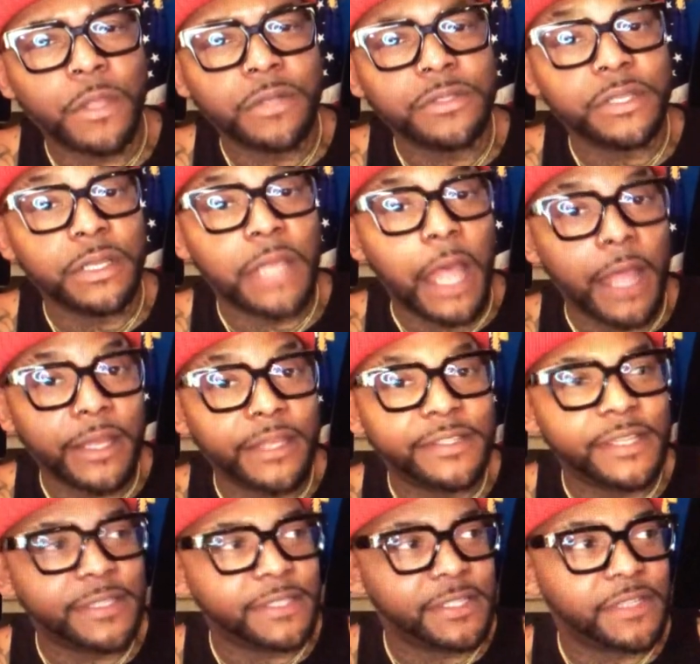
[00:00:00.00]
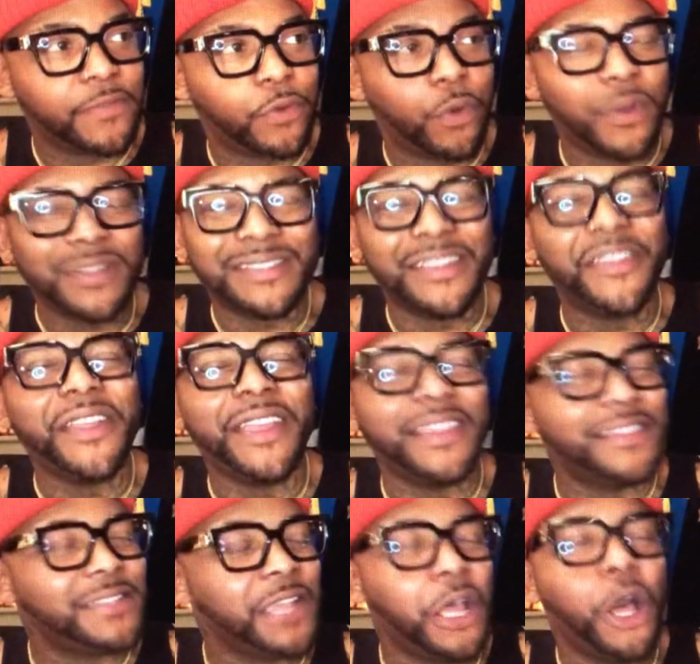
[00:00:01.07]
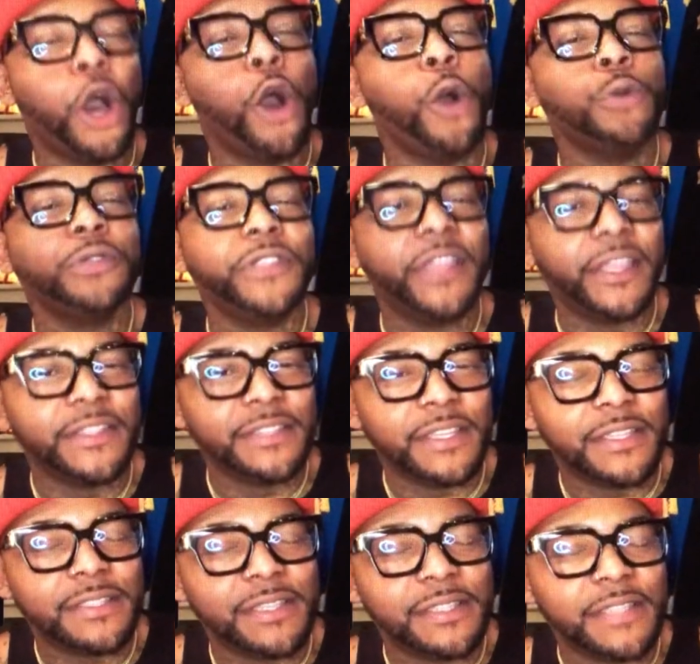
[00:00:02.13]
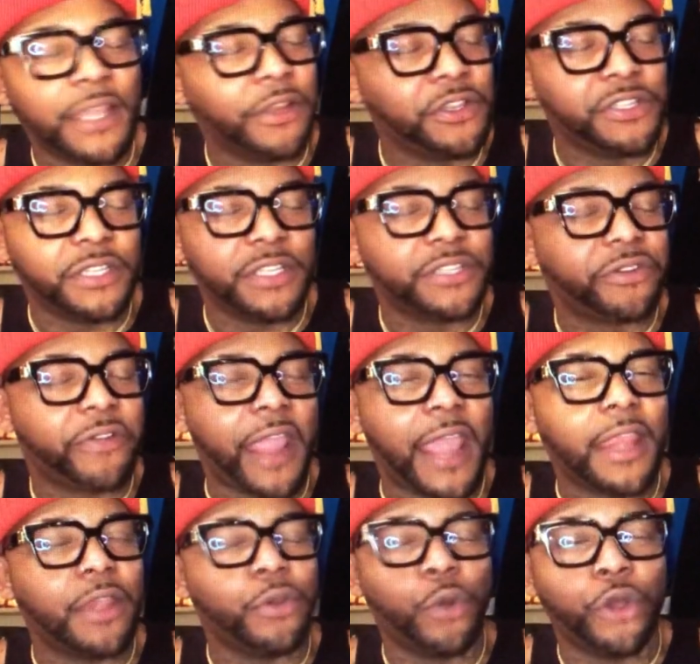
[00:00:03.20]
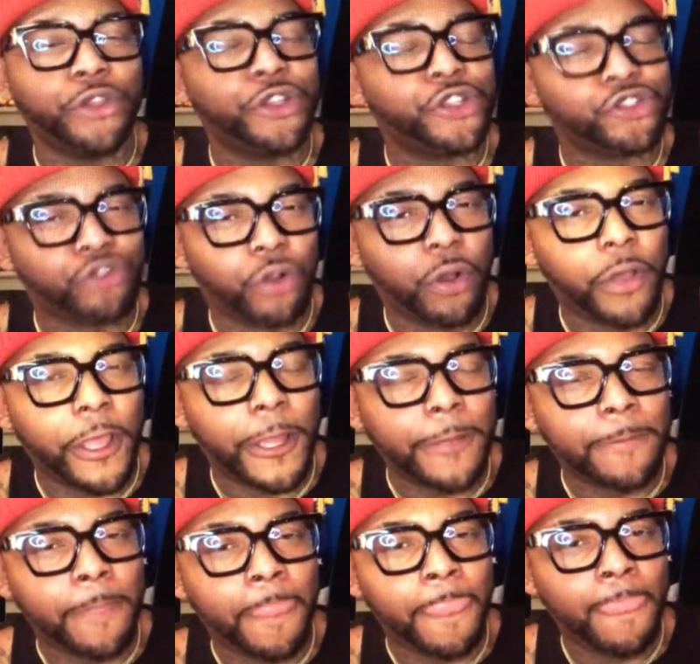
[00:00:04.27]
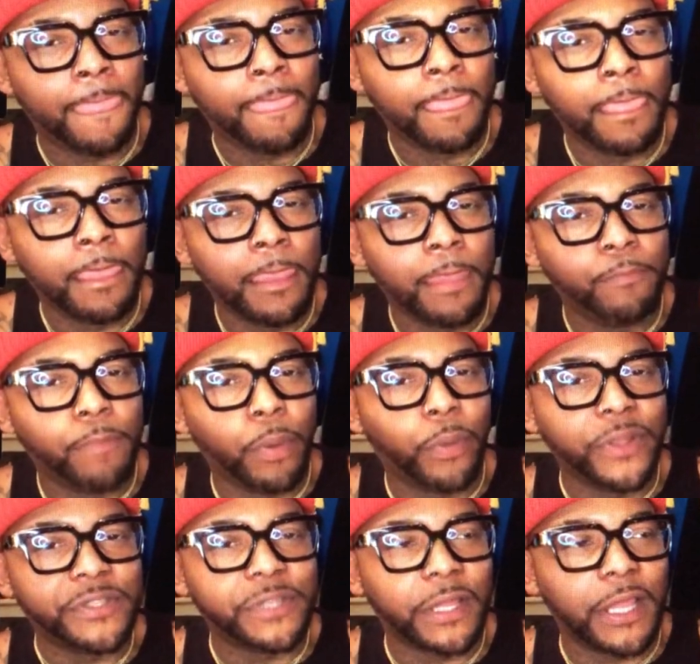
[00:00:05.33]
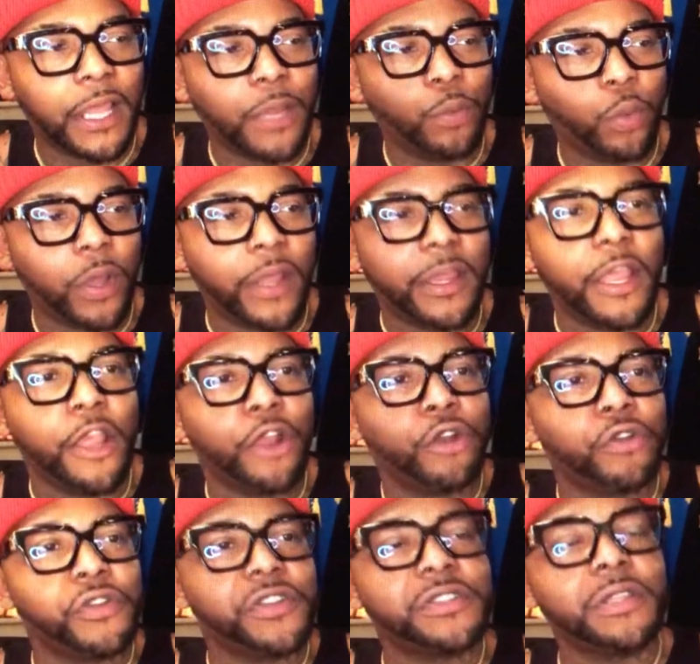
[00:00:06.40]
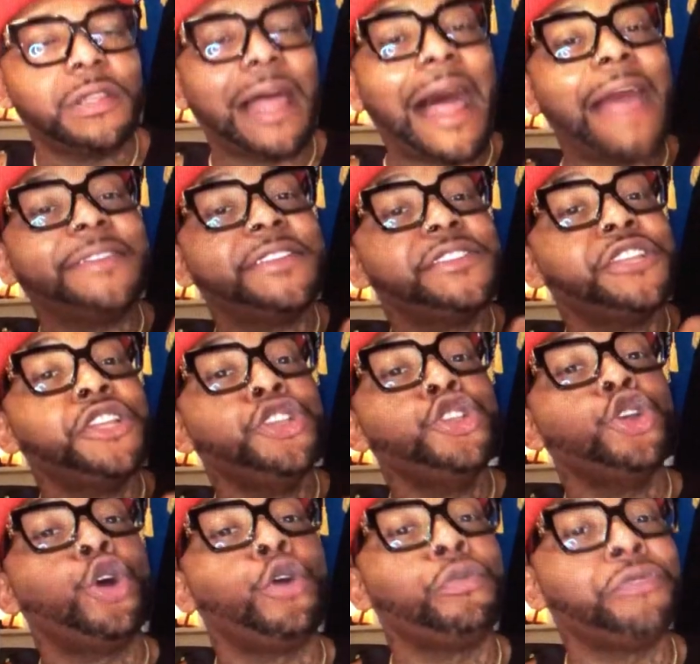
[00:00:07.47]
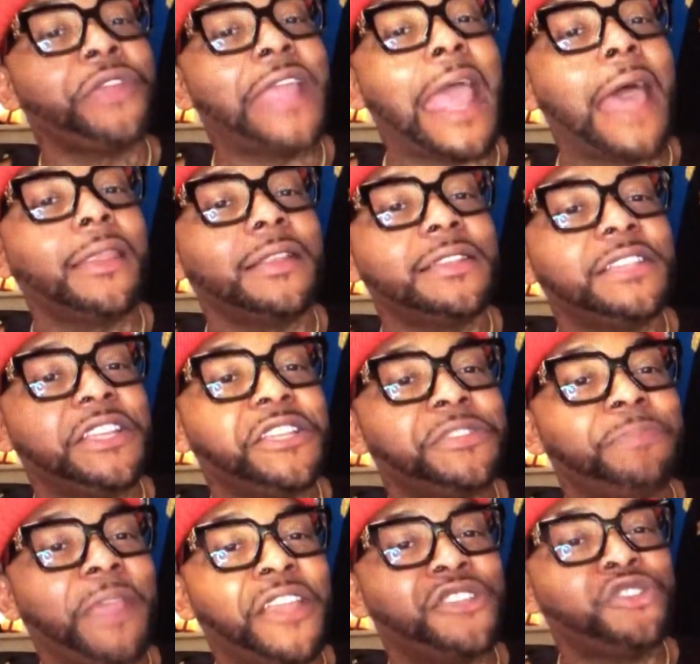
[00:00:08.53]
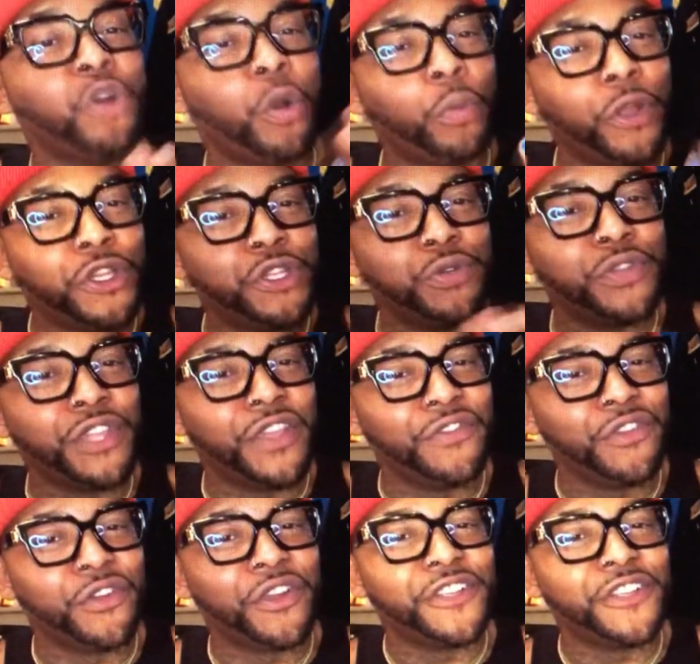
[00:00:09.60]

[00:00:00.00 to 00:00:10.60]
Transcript: to non-existence. Of course, there is only existence. Energy is created nor destroyed. But once again, what crystallizes in your reality is based on what you give your